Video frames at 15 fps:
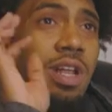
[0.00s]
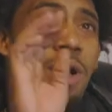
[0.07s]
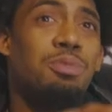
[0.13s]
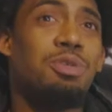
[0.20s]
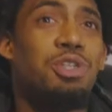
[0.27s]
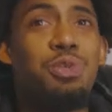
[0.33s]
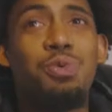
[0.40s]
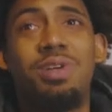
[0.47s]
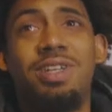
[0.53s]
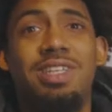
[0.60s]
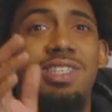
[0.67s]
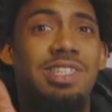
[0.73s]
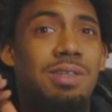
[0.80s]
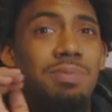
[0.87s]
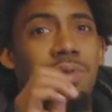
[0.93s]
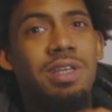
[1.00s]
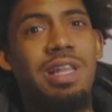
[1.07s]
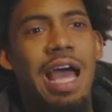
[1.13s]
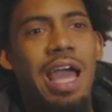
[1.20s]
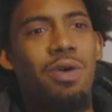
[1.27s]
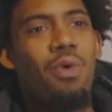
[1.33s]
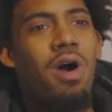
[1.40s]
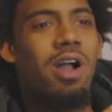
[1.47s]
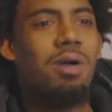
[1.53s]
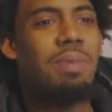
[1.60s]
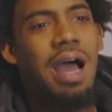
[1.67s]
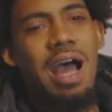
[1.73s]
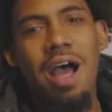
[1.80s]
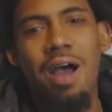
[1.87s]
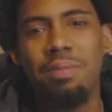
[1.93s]
I'm shooting and CP like walking
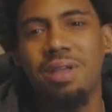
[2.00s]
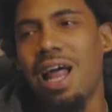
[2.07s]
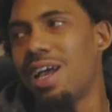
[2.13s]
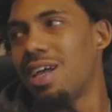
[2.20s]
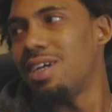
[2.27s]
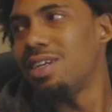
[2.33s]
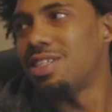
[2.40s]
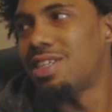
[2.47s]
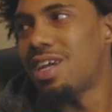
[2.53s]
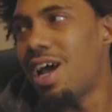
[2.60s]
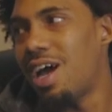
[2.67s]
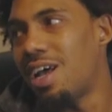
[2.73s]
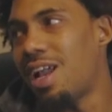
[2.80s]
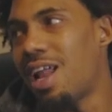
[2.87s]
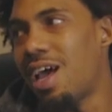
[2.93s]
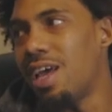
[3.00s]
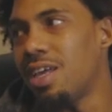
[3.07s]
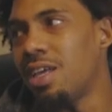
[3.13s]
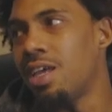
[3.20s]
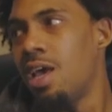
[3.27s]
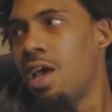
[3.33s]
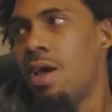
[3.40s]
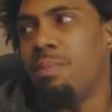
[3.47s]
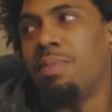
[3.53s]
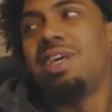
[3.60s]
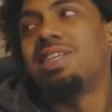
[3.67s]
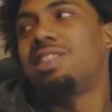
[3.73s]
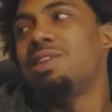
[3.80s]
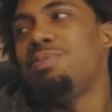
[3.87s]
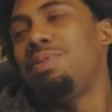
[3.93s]
behind me, like good shot. Like yeah. me
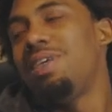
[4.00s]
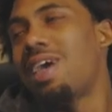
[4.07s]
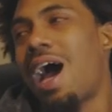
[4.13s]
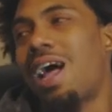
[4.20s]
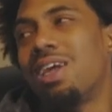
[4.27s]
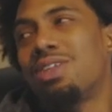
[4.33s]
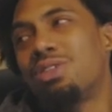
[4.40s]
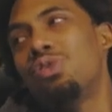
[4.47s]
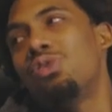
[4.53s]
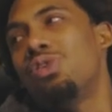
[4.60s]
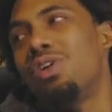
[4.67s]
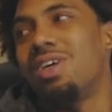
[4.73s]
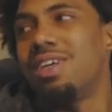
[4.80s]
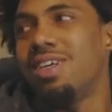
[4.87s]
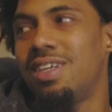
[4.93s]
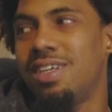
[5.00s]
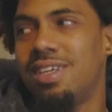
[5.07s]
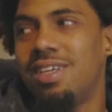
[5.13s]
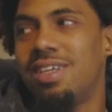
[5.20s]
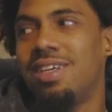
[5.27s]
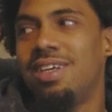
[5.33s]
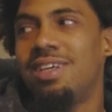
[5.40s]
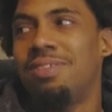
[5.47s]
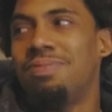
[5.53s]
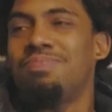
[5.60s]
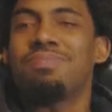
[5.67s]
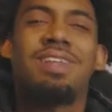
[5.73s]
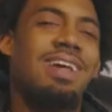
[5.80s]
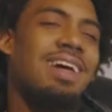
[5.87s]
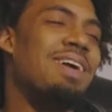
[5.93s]
and CP got into it. Nah.
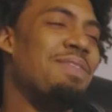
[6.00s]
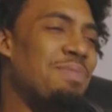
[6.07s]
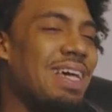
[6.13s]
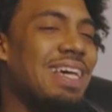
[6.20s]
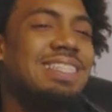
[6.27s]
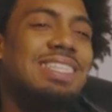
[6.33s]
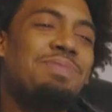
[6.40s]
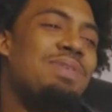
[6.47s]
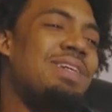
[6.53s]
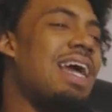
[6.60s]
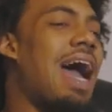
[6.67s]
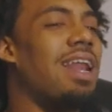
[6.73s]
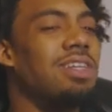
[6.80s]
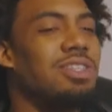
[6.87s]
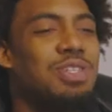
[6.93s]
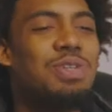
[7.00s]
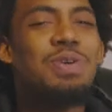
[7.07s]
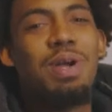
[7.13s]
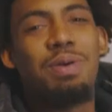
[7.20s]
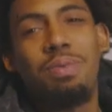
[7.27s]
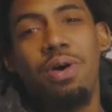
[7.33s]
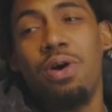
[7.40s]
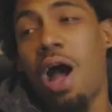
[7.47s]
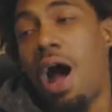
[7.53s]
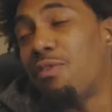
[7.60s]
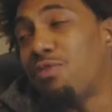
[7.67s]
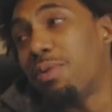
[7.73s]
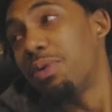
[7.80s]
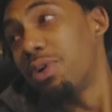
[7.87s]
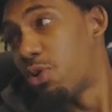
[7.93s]
Me and CP got into it, bro. I'm
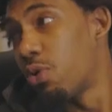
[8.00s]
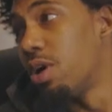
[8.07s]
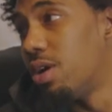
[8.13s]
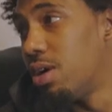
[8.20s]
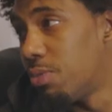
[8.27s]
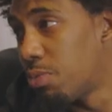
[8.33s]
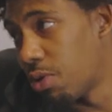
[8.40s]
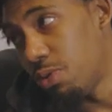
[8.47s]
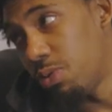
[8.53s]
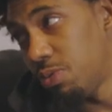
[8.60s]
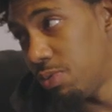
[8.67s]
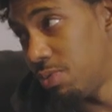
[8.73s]
from the crib, bro.